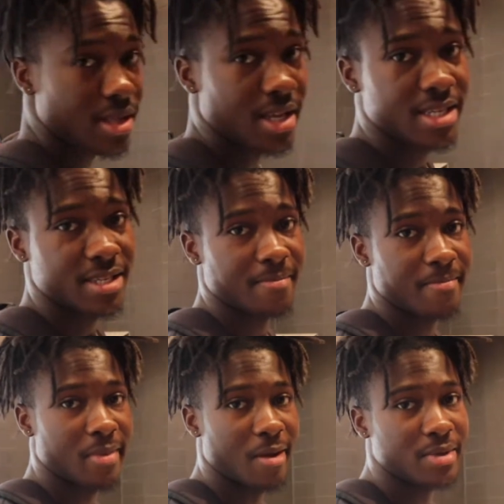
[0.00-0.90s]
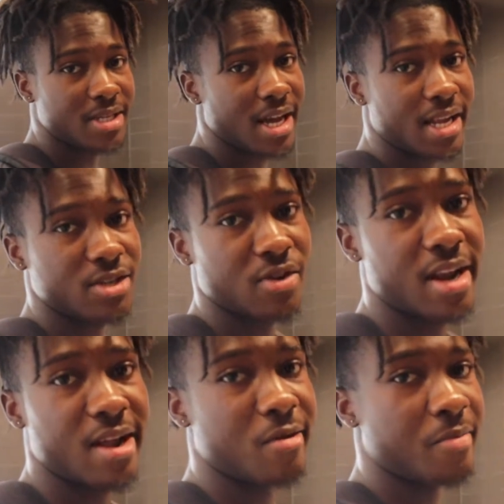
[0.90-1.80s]
Listen, let me tell y'all this right
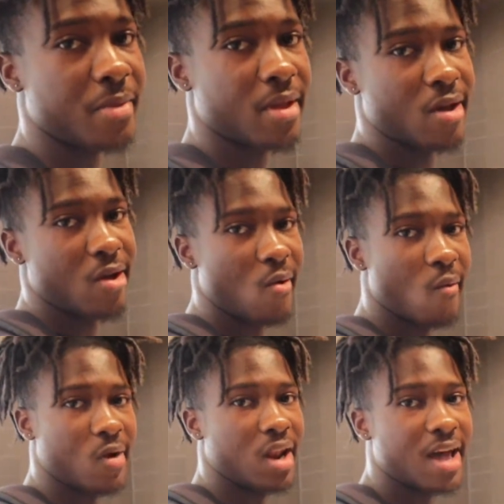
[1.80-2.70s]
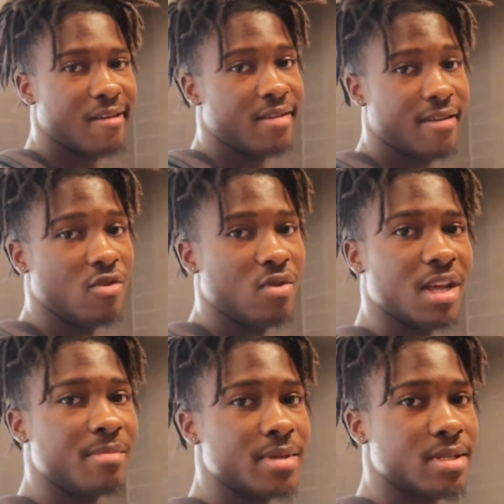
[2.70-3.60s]
now. When life give you
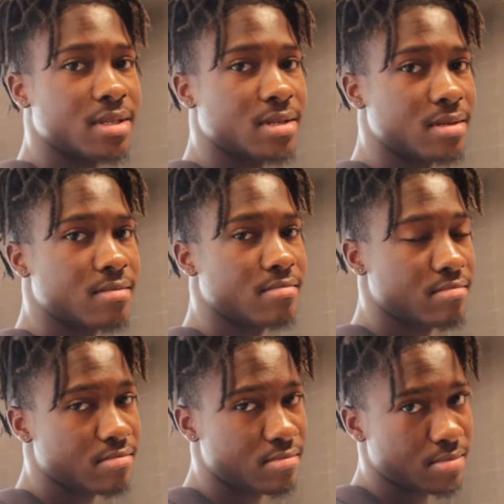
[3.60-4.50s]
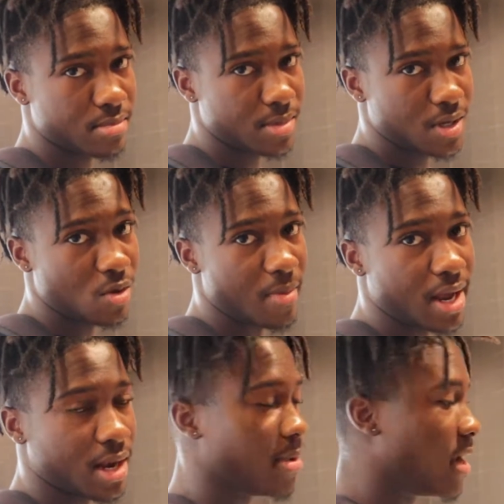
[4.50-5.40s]
lemons, you
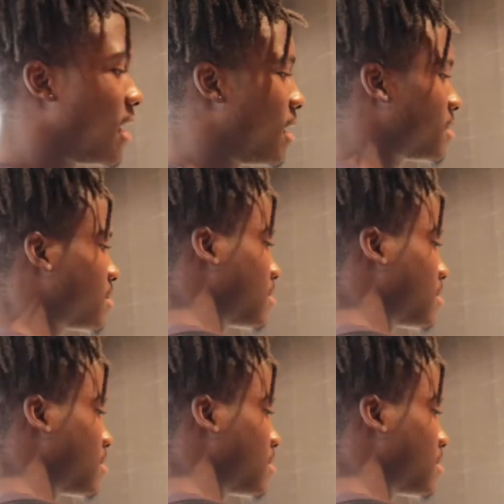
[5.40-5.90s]
make lemonade.